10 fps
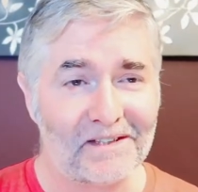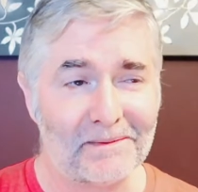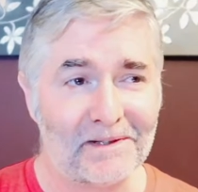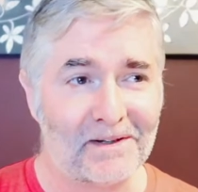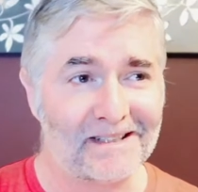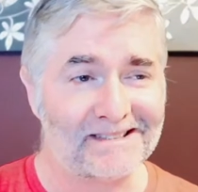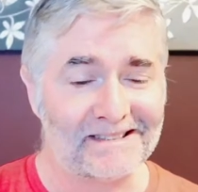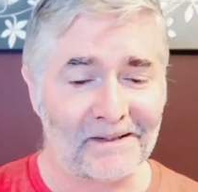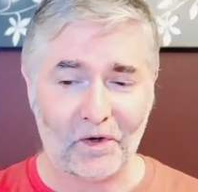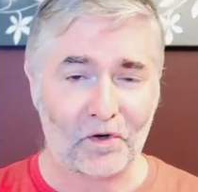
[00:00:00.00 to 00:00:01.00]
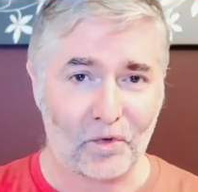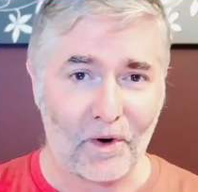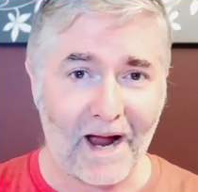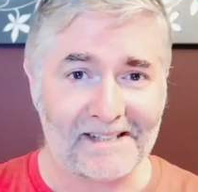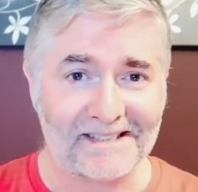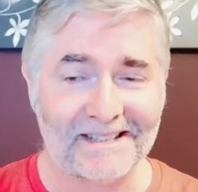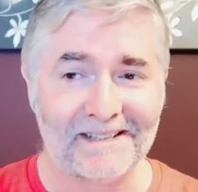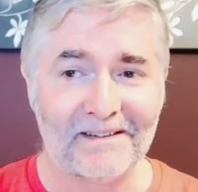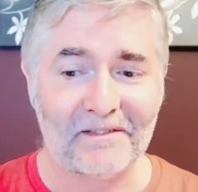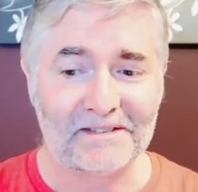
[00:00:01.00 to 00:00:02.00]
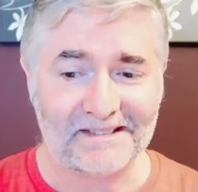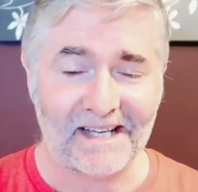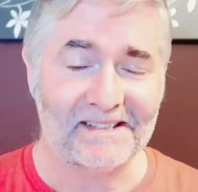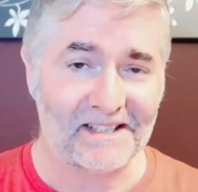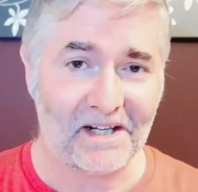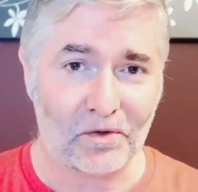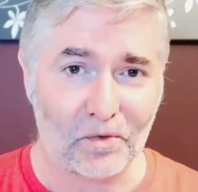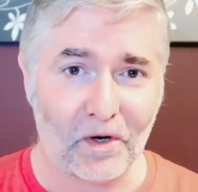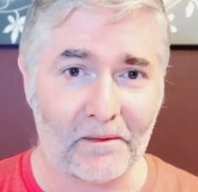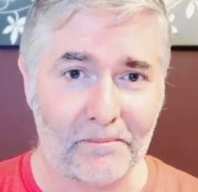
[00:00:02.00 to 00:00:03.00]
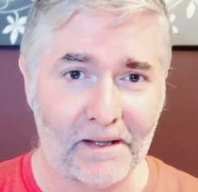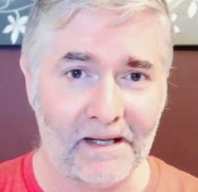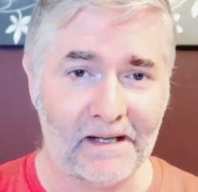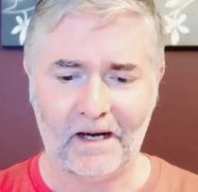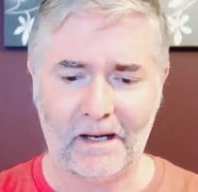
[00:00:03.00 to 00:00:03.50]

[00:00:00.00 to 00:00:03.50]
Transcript: to be honest. Not great, stands out quite a bit.